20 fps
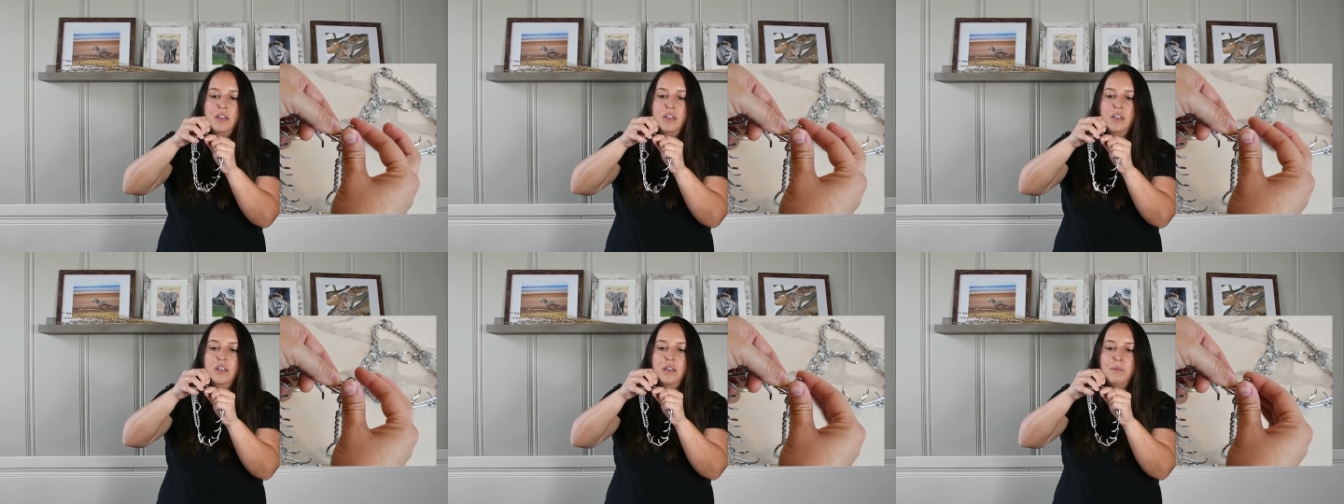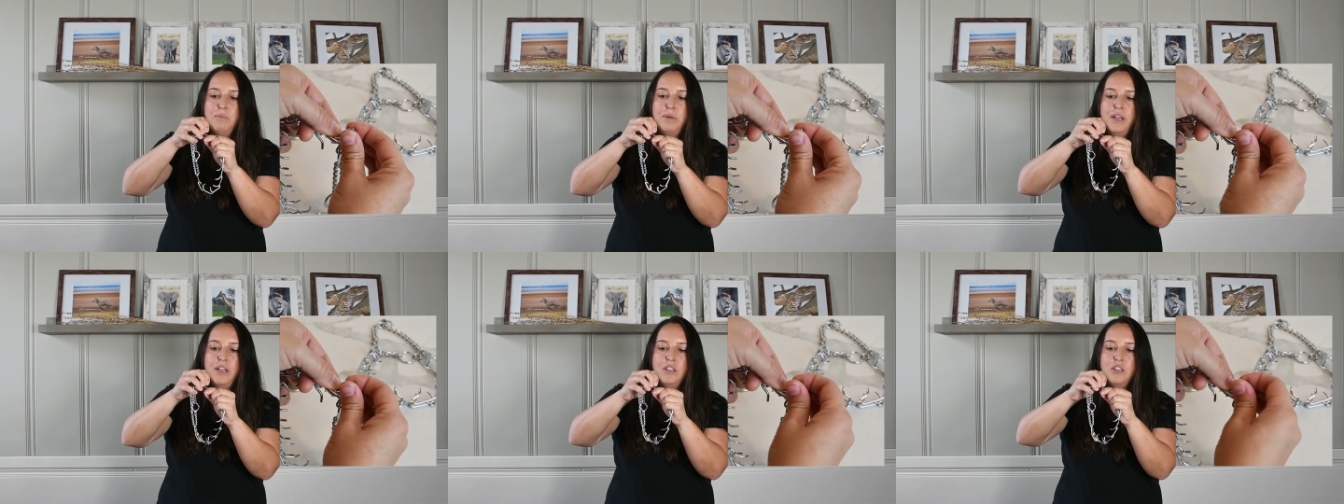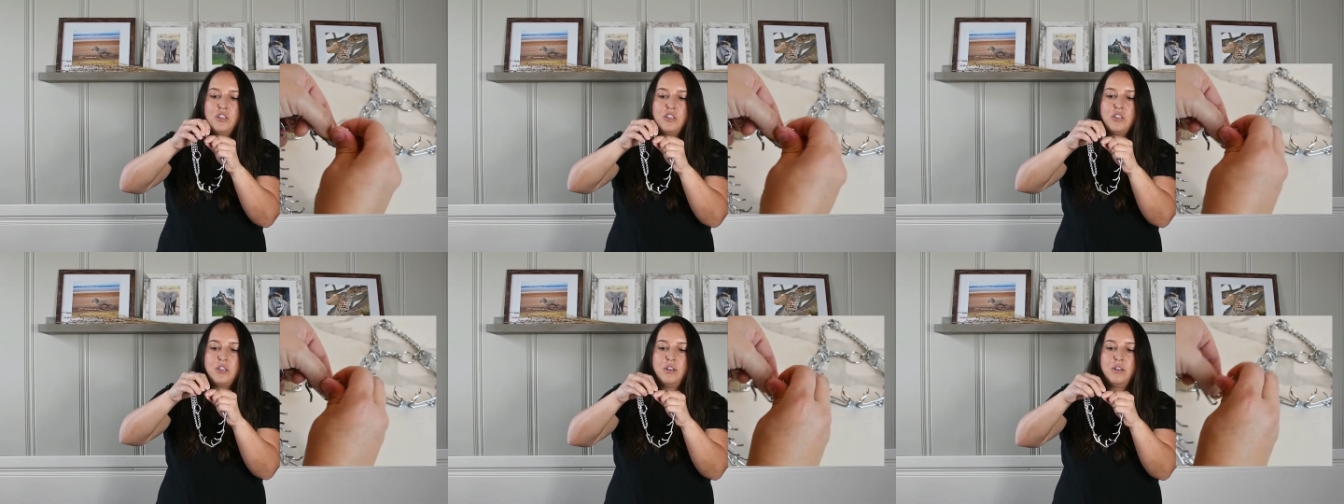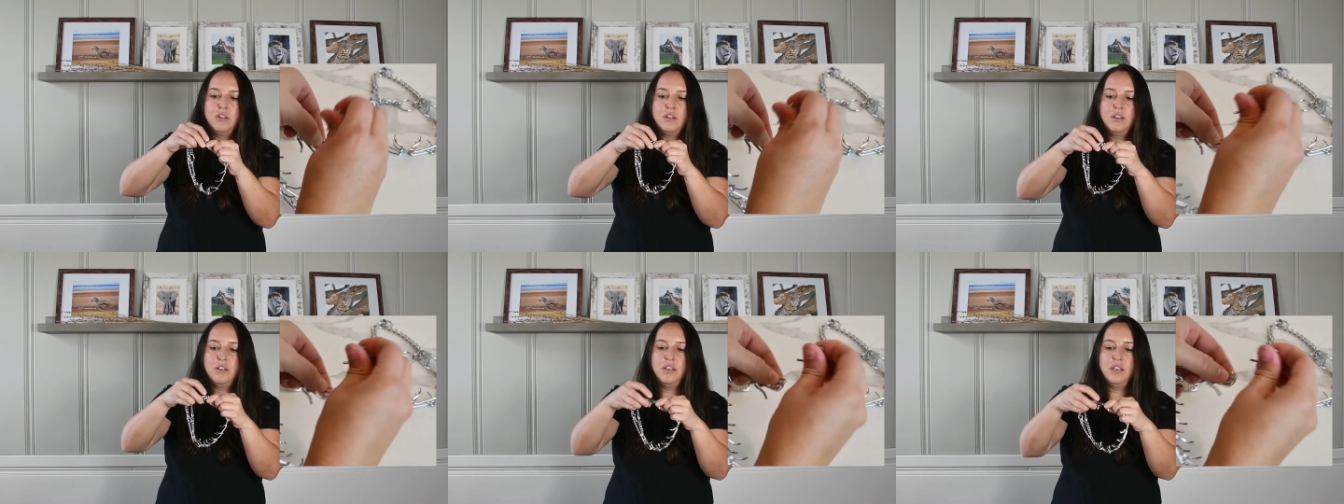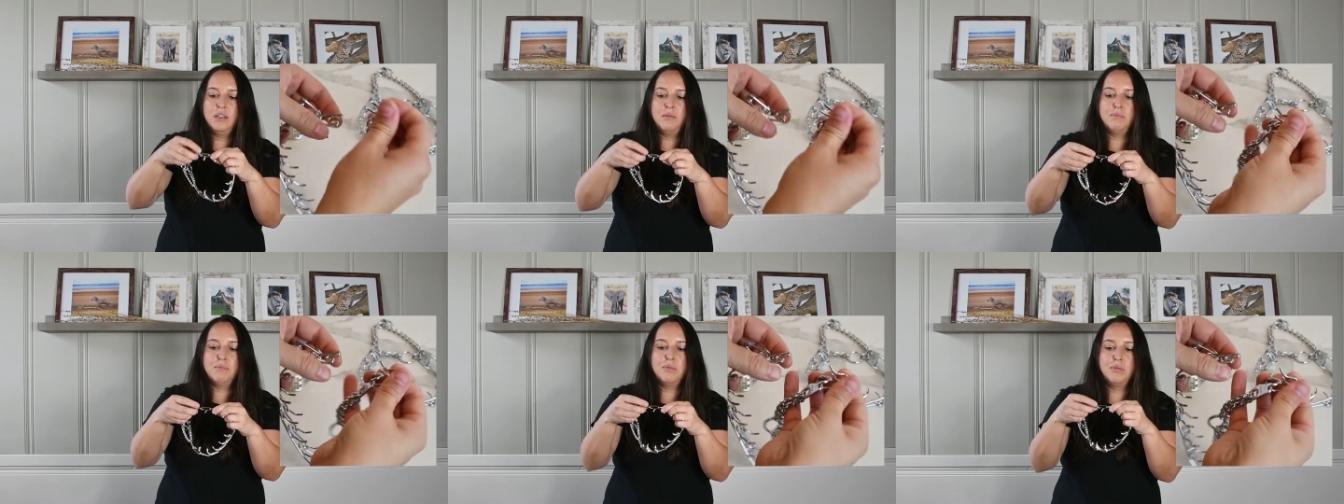You pinch
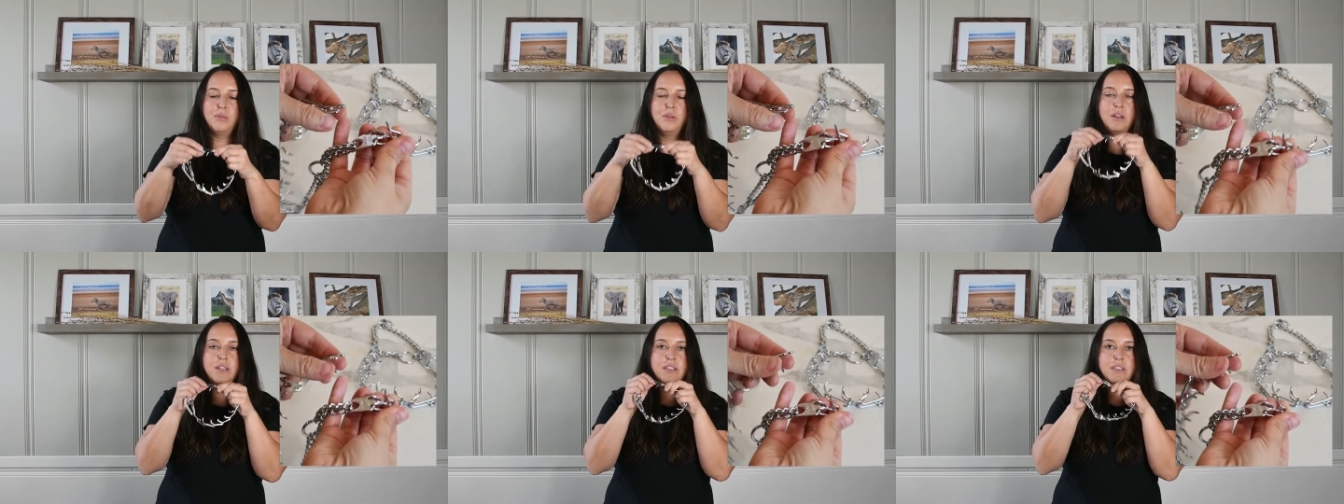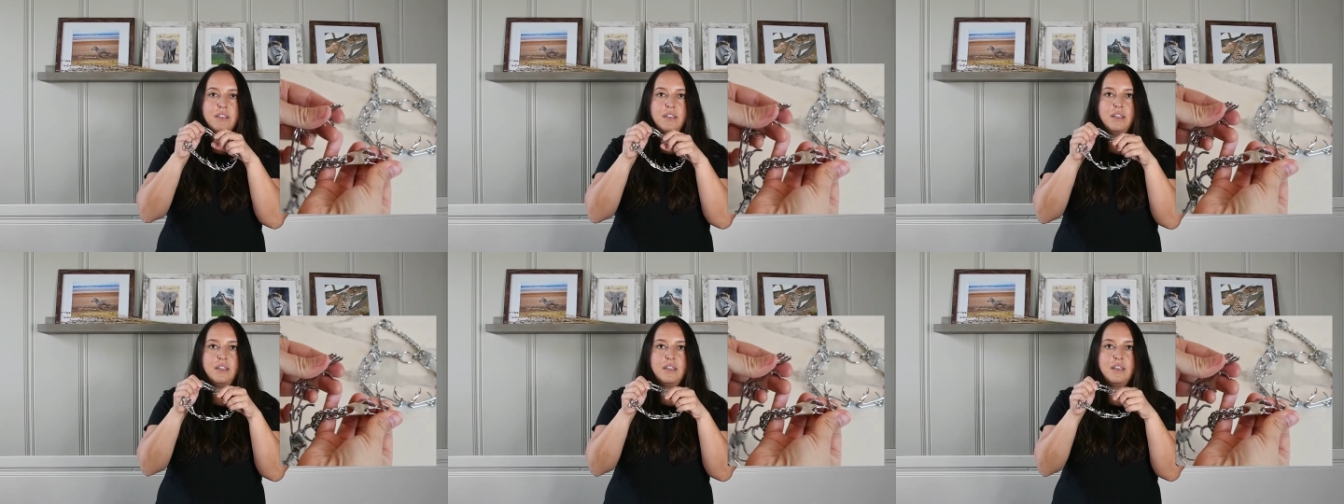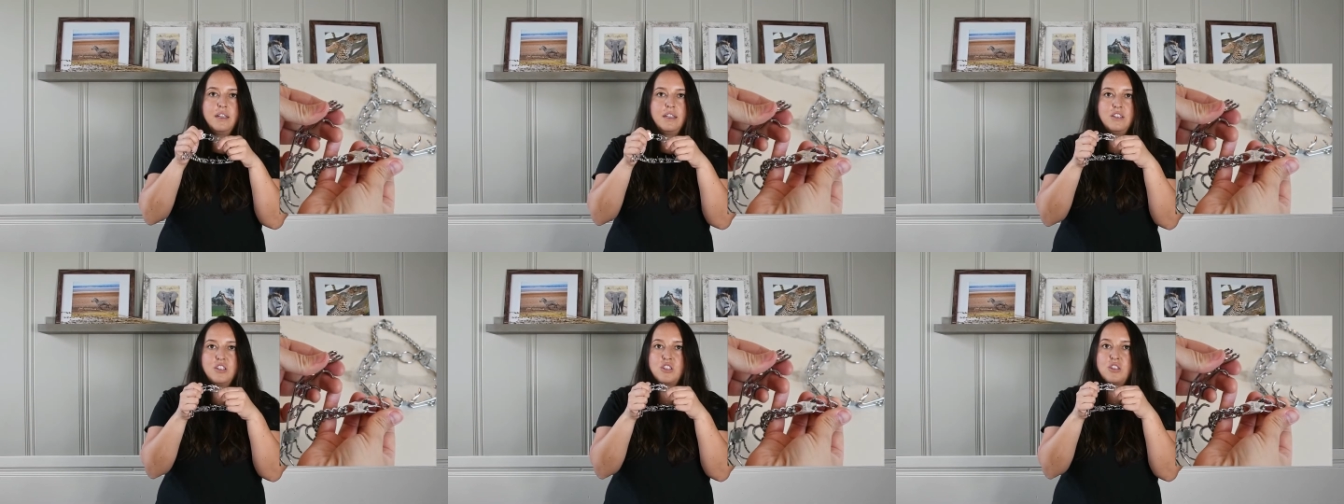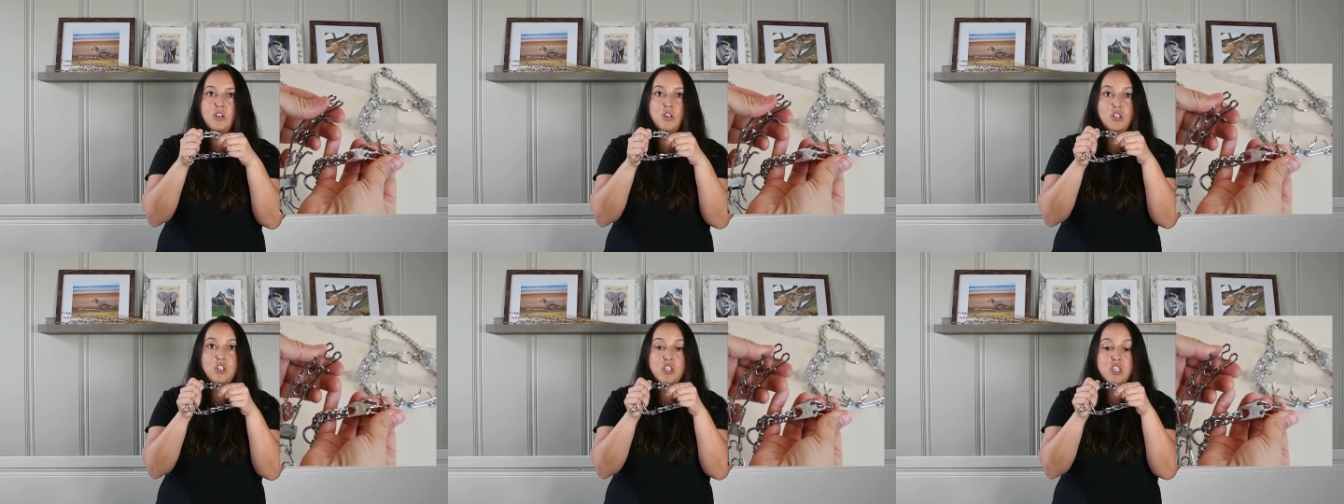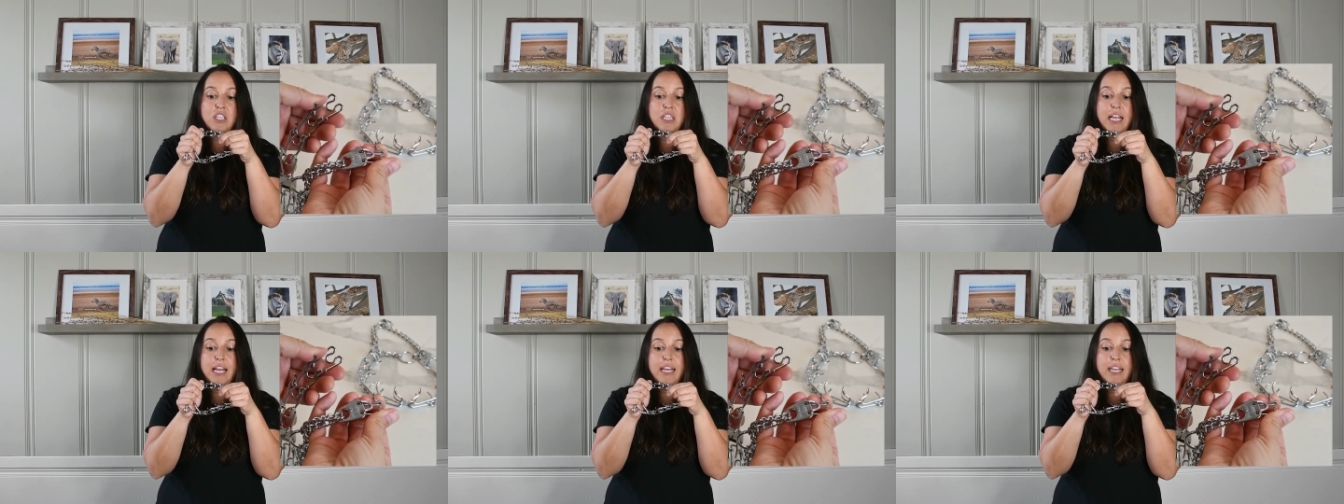and put, or
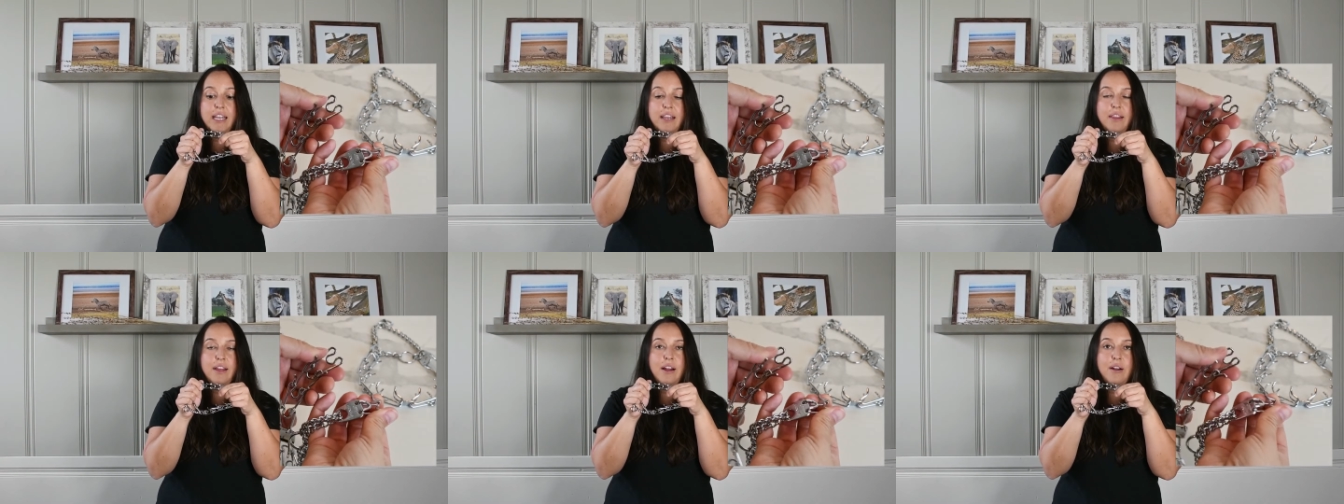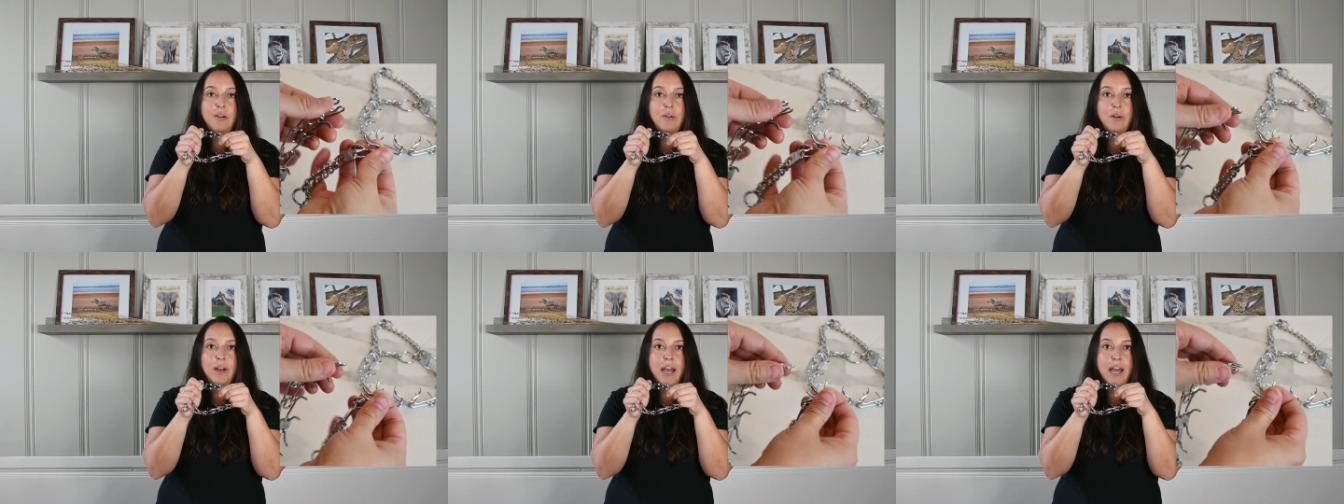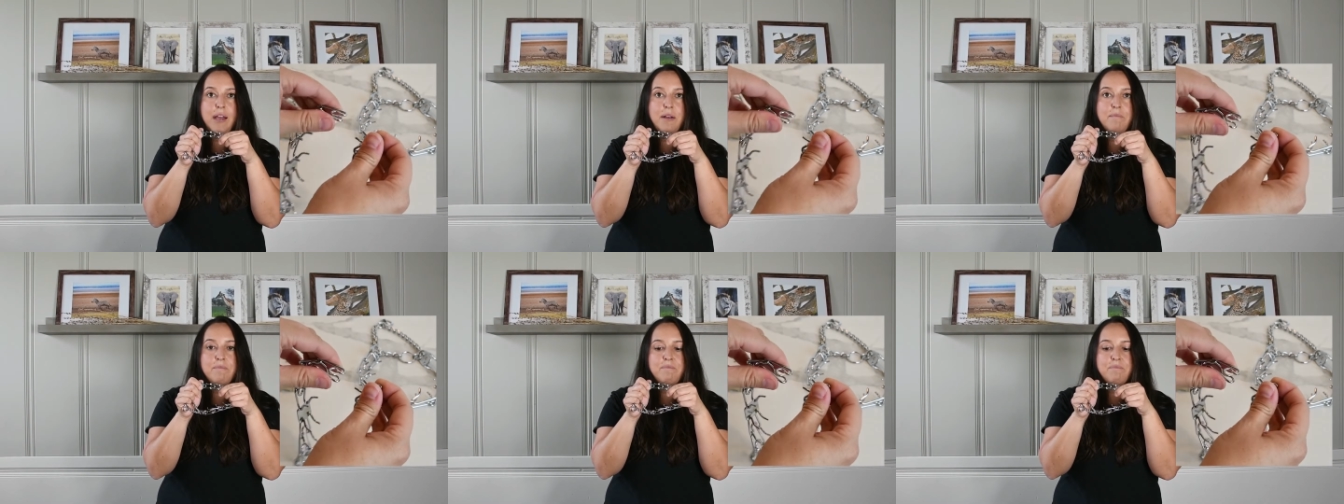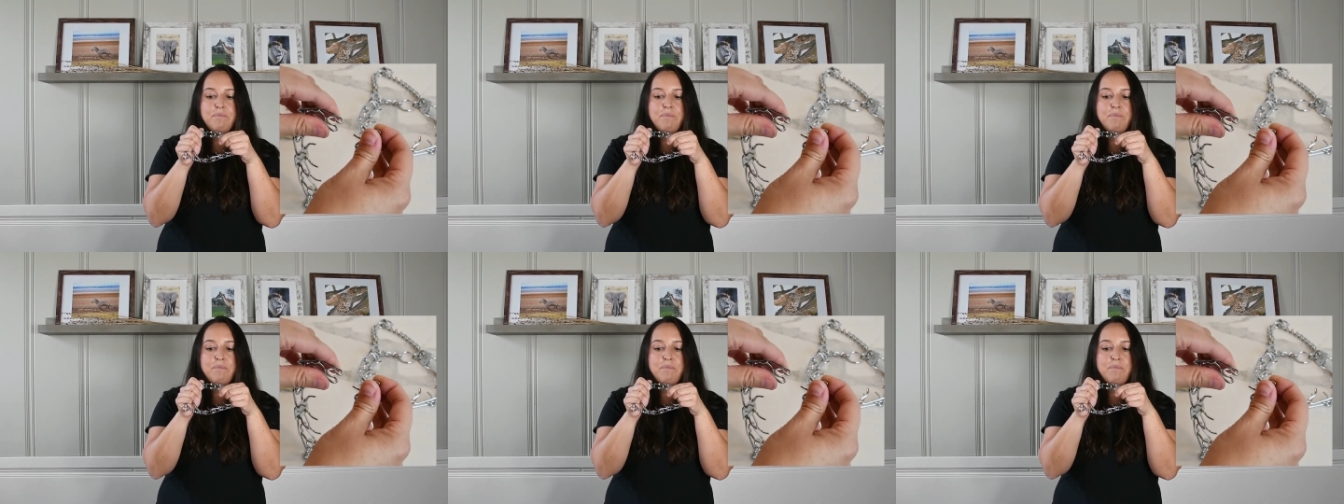just slide in there, okay?